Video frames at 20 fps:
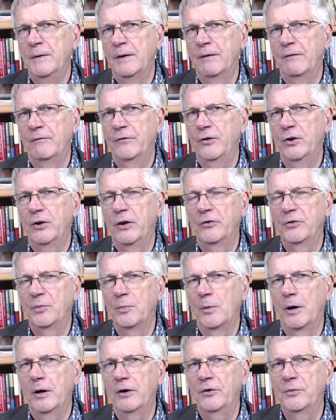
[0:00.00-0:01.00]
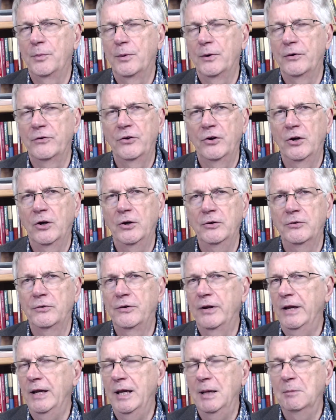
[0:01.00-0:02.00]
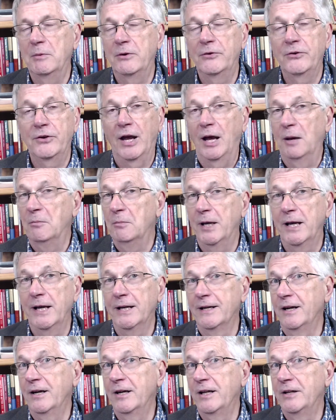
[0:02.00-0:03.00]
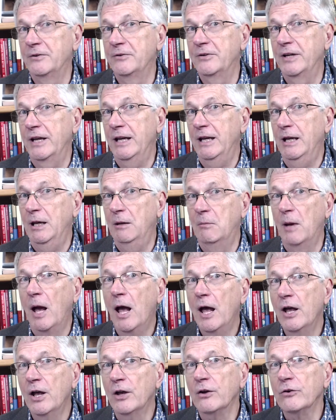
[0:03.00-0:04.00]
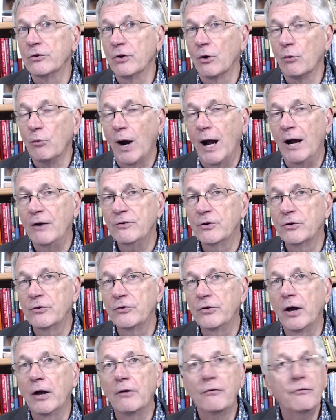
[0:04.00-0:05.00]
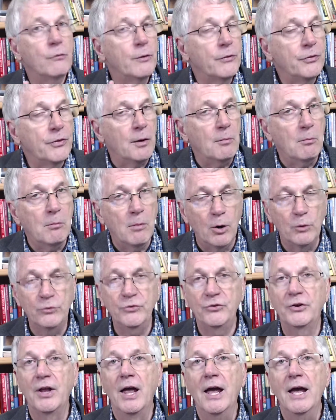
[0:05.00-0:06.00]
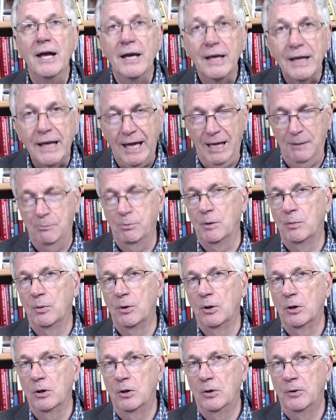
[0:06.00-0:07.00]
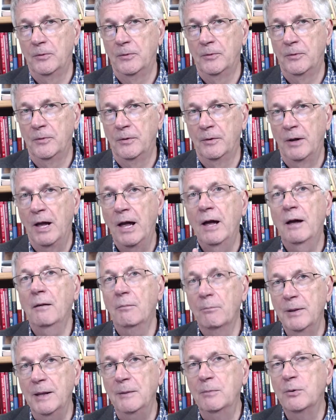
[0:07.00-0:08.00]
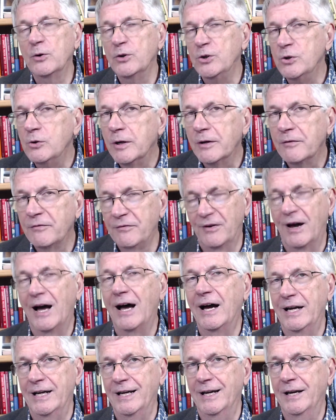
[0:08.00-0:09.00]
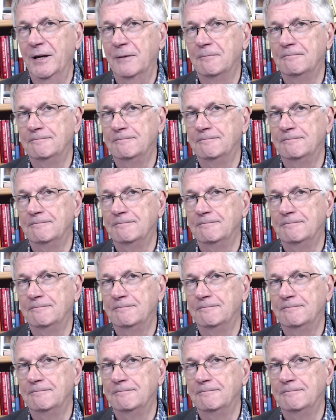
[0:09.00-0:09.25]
If you're the smartest person on your team, it's time to get another team. Surround yourself with the most capable people you can find.